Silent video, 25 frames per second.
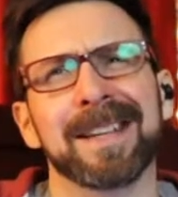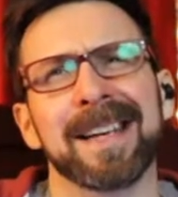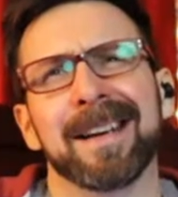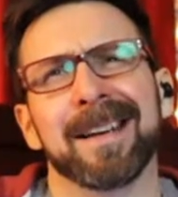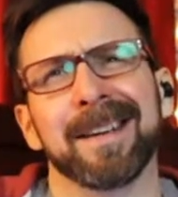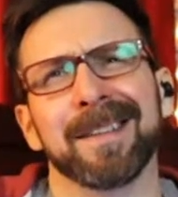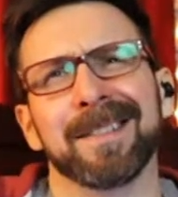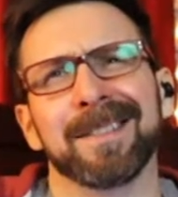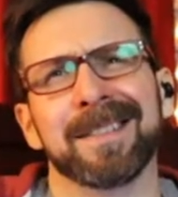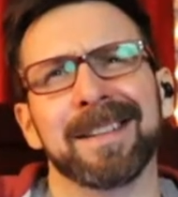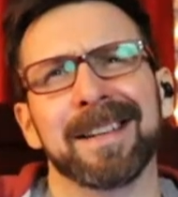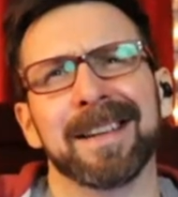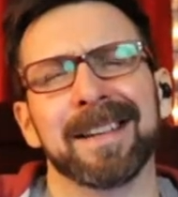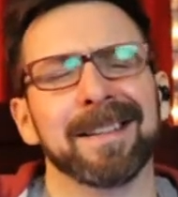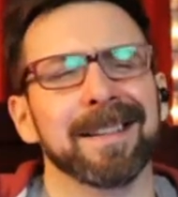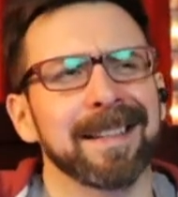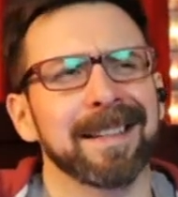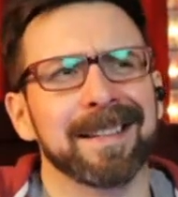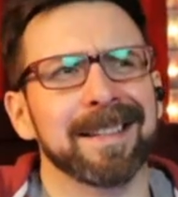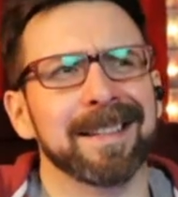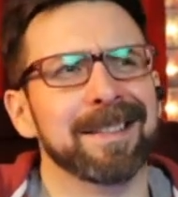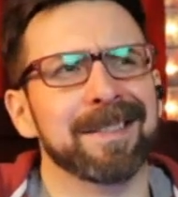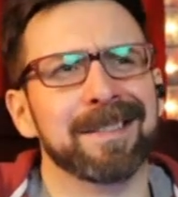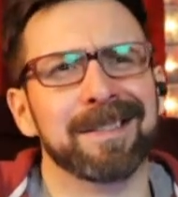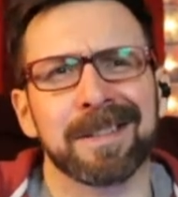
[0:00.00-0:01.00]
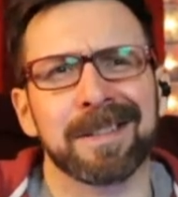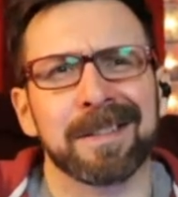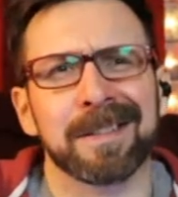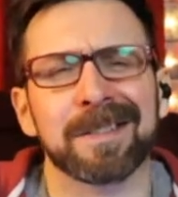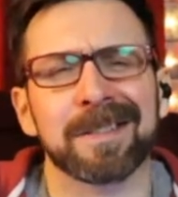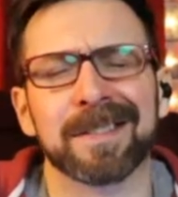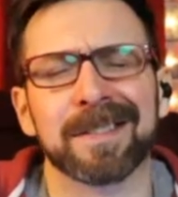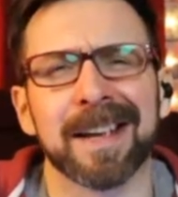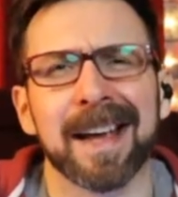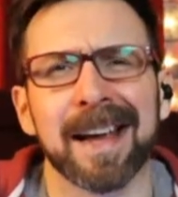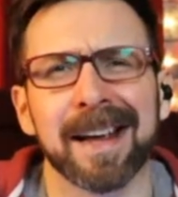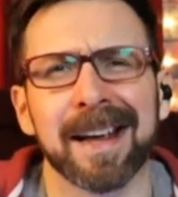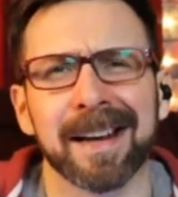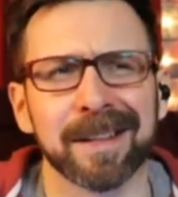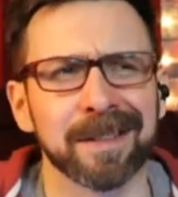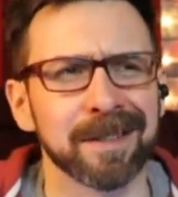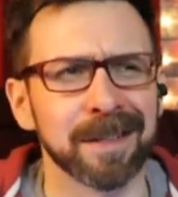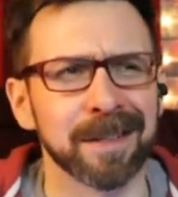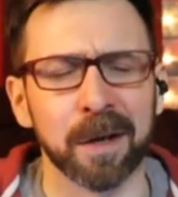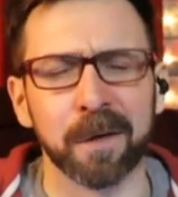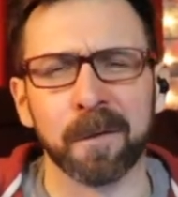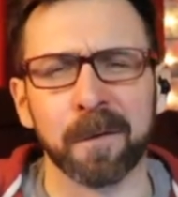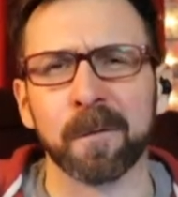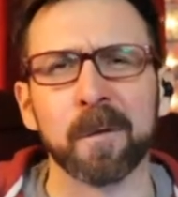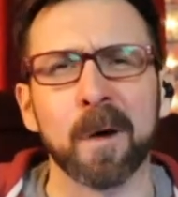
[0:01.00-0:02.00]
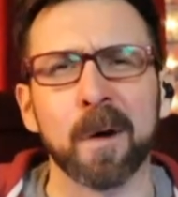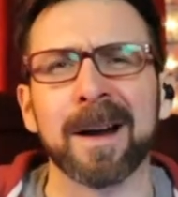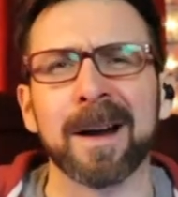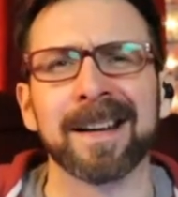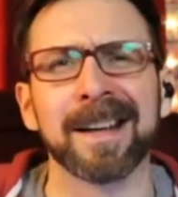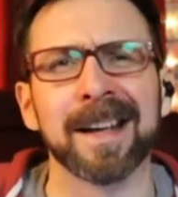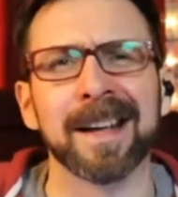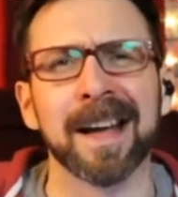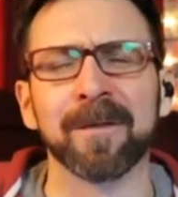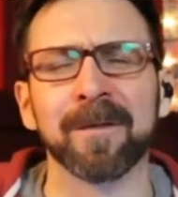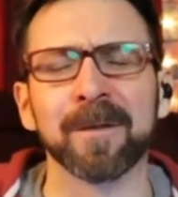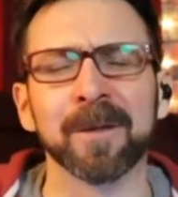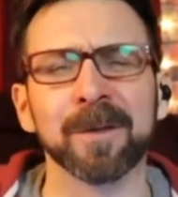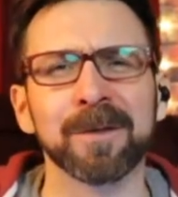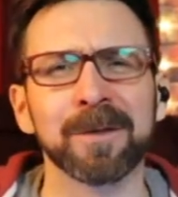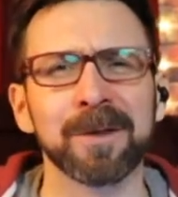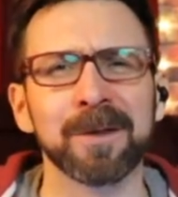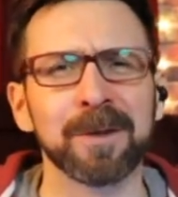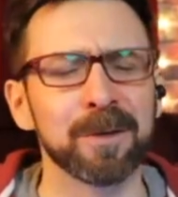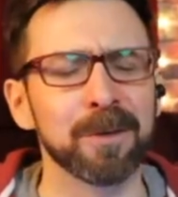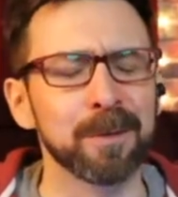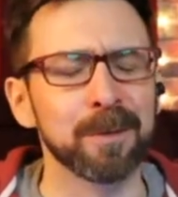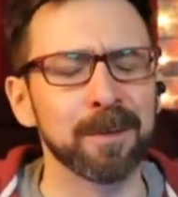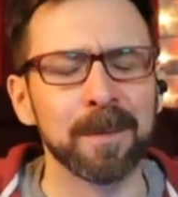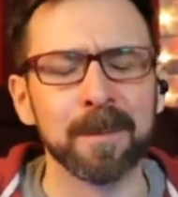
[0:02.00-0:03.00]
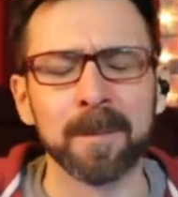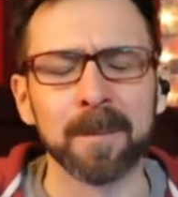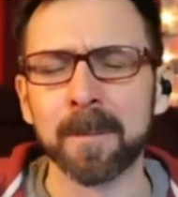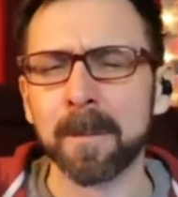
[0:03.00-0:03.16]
us in. Like, this is insane. It's like a Friday afternoon.